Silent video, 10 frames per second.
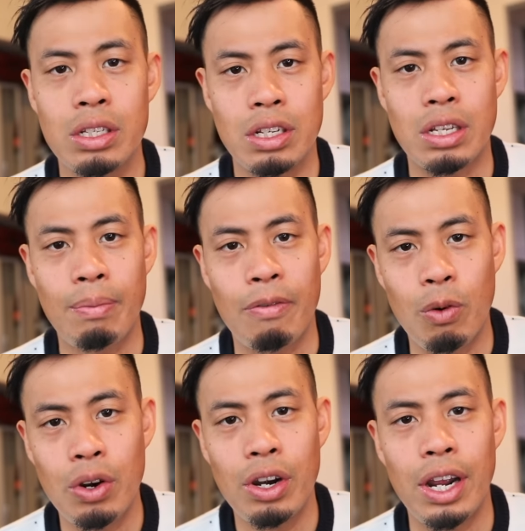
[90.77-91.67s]
Since I'm a
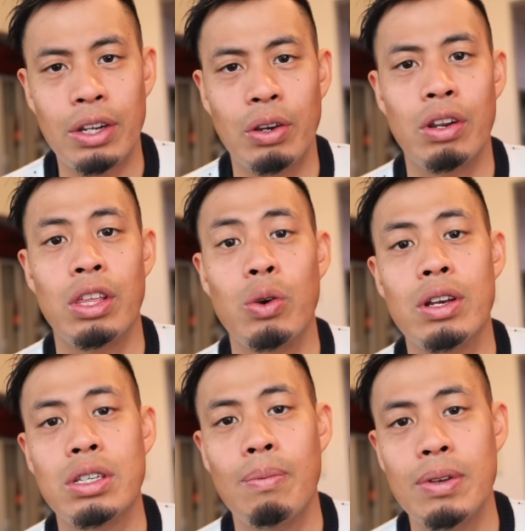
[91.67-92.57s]
foreigner, I had to go to the
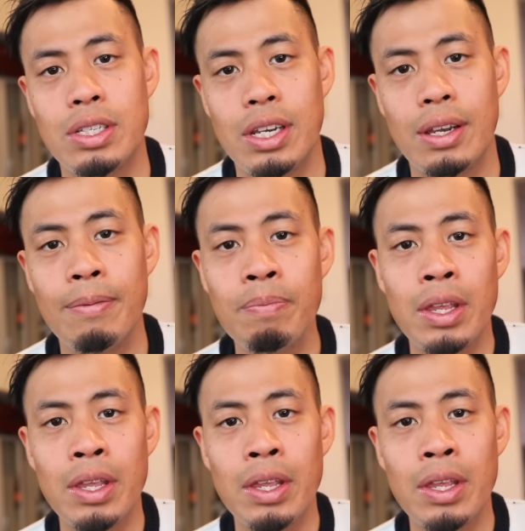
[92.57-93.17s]
U.S. Embassy